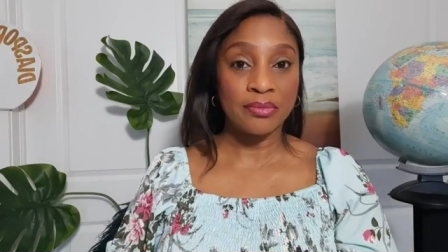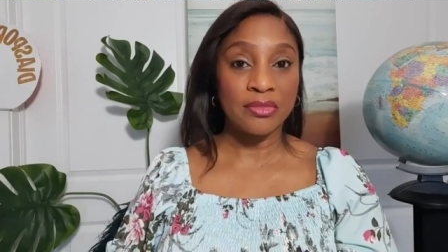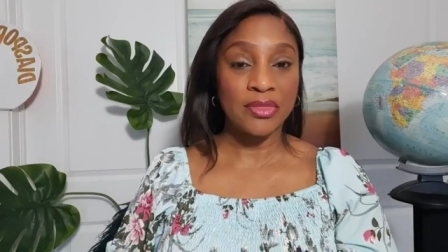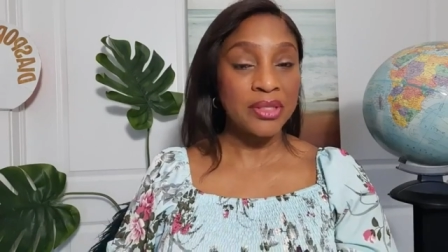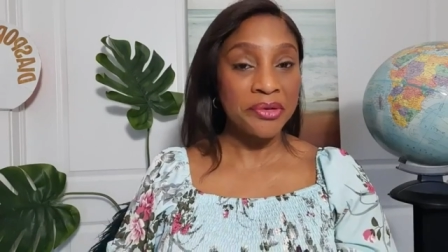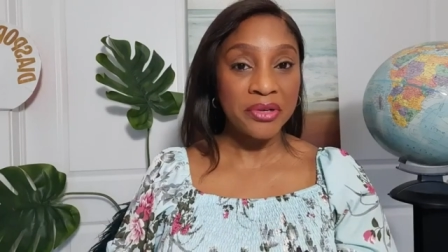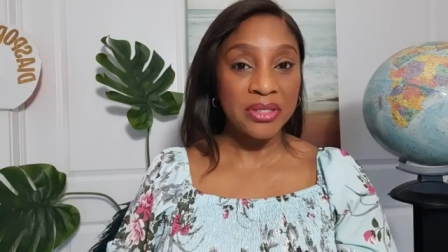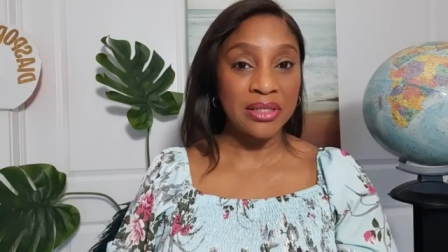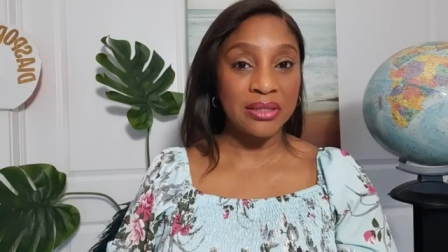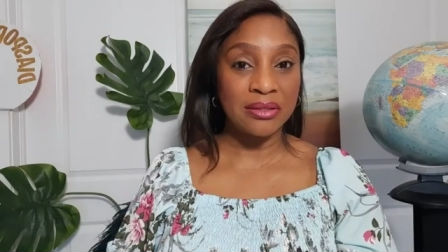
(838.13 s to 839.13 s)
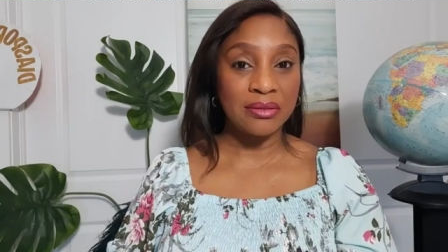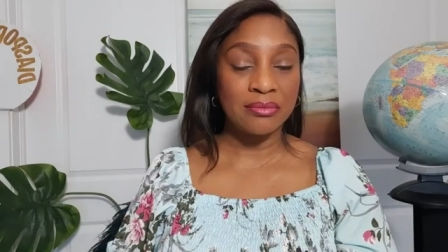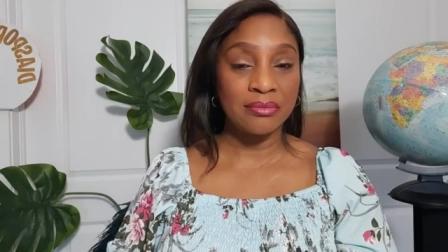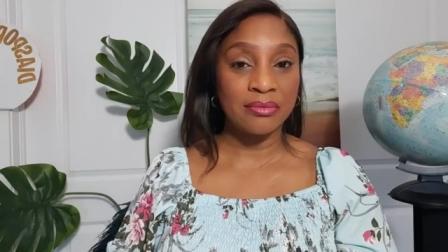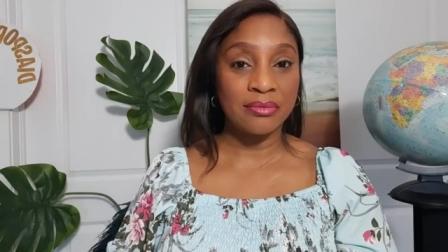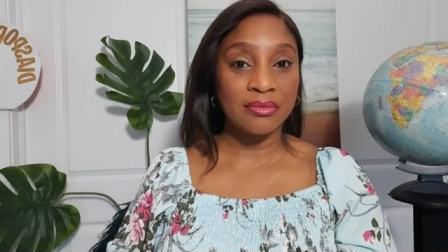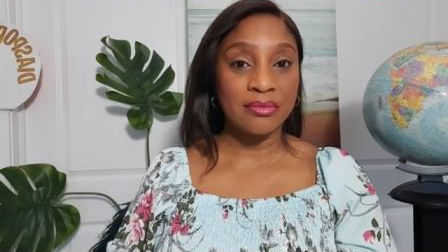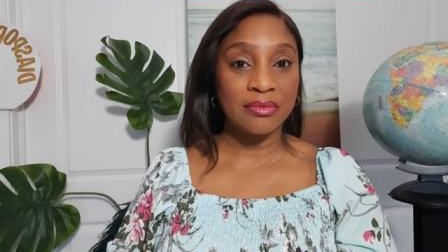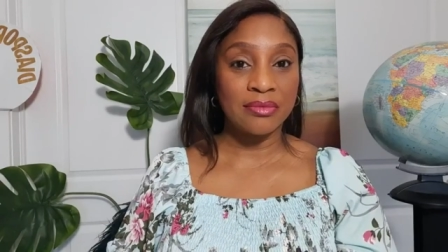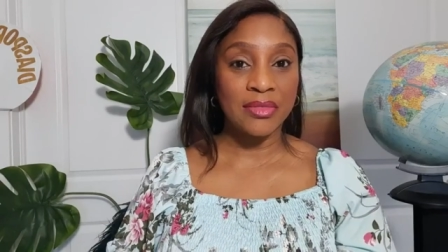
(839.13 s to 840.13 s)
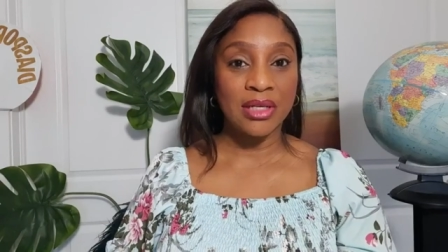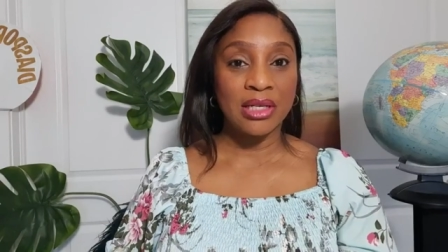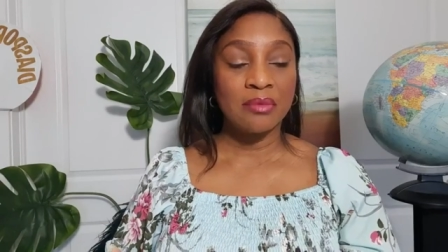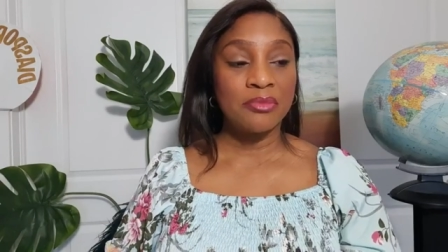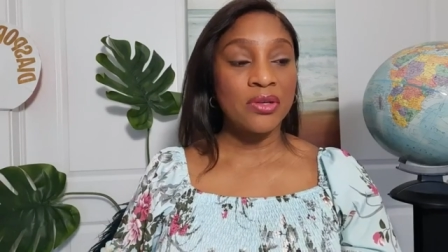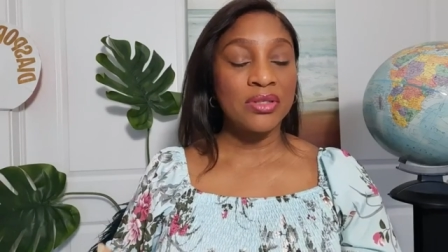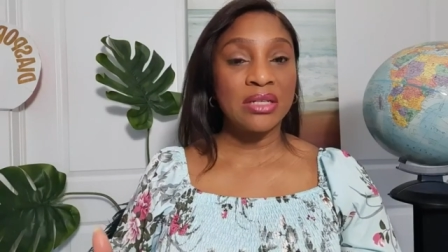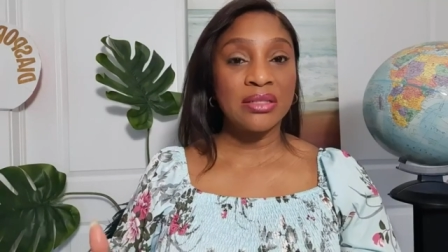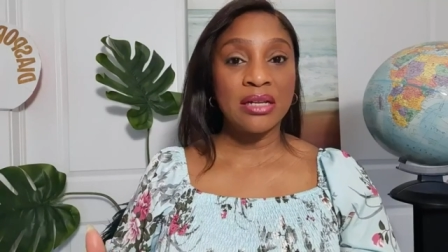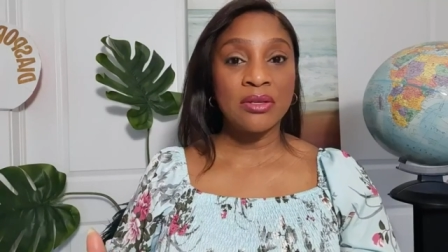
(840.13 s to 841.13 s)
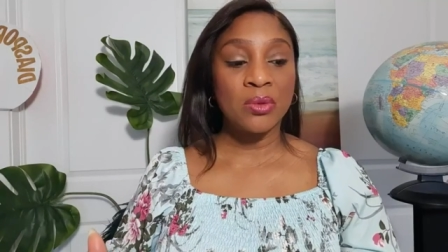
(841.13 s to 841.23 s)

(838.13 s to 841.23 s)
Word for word: Seriously. Because I'll tell you